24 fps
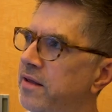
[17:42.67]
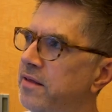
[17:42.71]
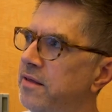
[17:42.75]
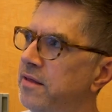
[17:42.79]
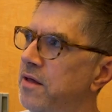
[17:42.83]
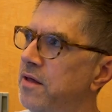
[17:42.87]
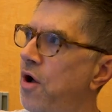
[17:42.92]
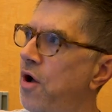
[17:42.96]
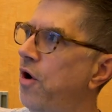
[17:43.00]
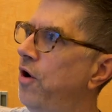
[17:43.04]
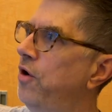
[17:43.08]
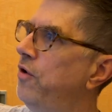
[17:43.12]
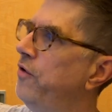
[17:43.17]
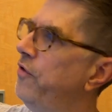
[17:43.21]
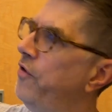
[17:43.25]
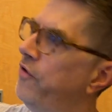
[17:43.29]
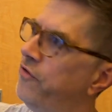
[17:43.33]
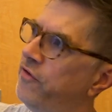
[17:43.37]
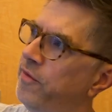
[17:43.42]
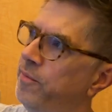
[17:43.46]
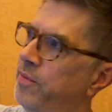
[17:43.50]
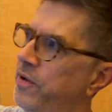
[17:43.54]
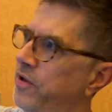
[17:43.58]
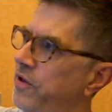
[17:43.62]
all of those
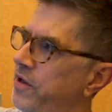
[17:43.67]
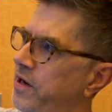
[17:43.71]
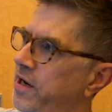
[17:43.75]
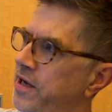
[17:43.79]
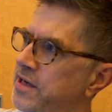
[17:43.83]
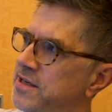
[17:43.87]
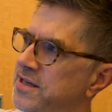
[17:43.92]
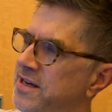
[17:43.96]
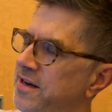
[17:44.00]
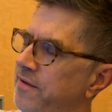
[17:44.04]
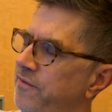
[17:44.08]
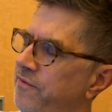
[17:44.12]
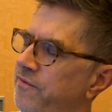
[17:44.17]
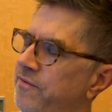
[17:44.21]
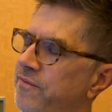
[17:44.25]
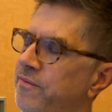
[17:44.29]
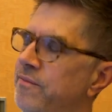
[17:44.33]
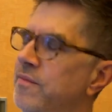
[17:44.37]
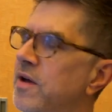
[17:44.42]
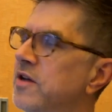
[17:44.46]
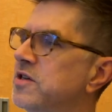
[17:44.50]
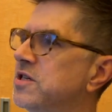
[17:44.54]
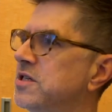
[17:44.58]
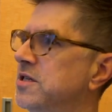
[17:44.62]
abilities in a
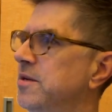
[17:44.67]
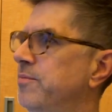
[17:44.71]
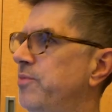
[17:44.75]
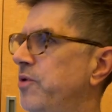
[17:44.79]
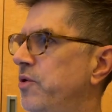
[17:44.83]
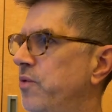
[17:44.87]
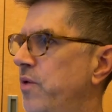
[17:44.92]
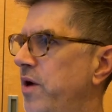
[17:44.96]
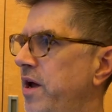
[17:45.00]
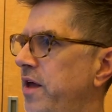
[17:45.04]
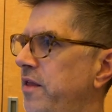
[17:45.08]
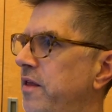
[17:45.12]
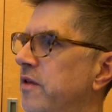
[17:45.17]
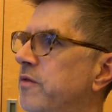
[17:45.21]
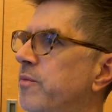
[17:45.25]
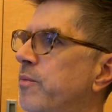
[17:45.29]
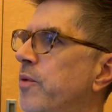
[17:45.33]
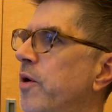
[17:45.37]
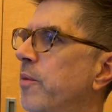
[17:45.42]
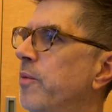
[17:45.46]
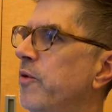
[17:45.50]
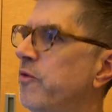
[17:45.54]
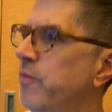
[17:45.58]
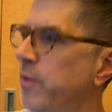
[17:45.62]
much simpler way that's
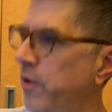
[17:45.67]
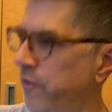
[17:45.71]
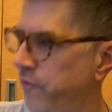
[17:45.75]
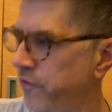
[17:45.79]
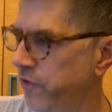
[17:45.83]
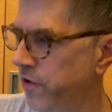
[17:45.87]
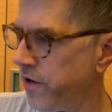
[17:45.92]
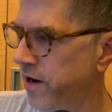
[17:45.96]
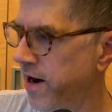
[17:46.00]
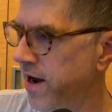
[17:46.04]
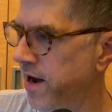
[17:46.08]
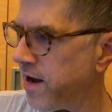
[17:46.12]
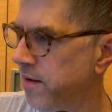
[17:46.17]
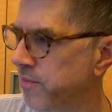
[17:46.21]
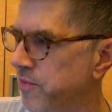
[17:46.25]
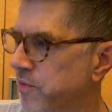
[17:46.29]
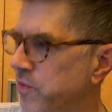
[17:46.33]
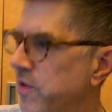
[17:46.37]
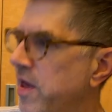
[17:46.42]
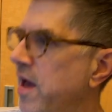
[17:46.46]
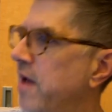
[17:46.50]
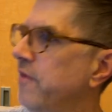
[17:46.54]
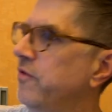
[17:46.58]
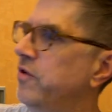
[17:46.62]
purpose built for their app
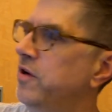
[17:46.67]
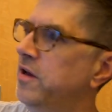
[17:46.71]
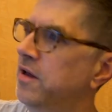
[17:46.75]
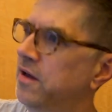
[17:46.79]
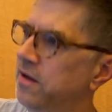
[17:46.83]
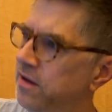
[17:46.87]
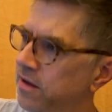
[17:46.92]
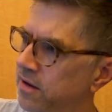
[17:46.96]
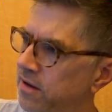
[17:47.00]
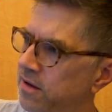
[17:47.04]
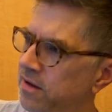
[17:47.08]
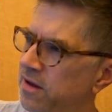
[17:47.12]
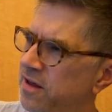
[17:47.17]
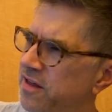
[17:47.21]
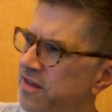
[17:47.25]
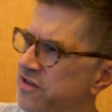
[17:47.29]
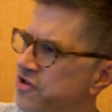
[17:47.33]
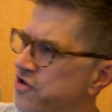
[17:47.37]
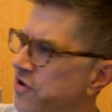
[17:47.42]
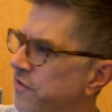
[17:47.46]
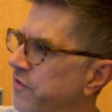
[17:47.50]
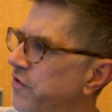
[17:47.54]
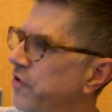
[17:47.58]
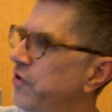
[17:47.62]
without having to
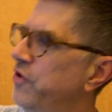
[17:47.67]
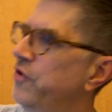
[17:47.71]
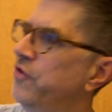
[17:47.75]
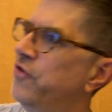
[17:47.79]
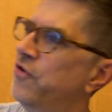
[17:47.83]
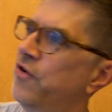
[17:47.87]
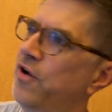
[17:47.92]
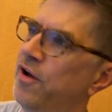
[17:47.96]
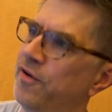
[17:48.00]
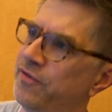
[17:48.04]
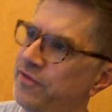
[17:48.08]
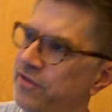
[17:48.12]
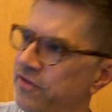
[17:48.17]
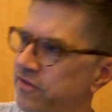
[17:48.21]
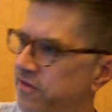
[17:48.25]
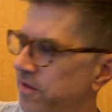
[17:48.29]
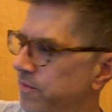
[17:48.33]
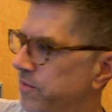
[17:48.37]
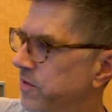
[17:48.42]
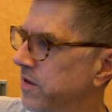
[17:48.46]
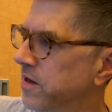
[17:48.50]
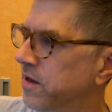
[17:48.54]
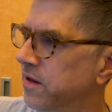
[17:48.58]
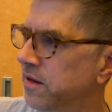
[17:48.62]
shove their user off to
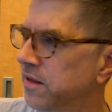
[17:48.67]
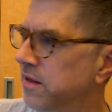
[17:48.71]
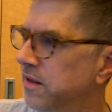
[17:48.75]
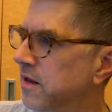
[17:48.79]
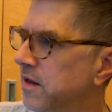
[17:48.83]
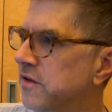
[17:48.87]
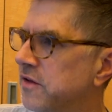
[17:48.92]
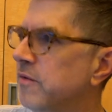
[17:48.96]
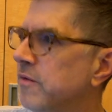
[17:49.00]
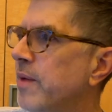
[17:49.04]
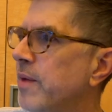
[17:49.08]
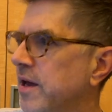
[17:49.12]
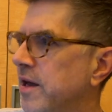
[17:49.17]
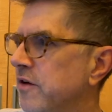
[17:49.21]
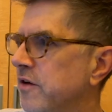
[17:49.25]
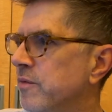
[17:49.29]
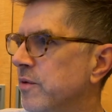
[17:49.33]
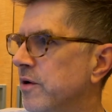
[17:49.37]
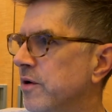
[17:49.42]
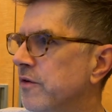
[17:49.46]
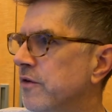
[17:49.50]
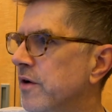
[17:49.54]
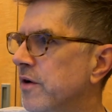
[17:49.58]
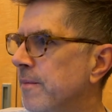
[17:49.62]
something and it's a bad
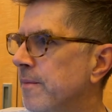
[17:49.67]
experience, right?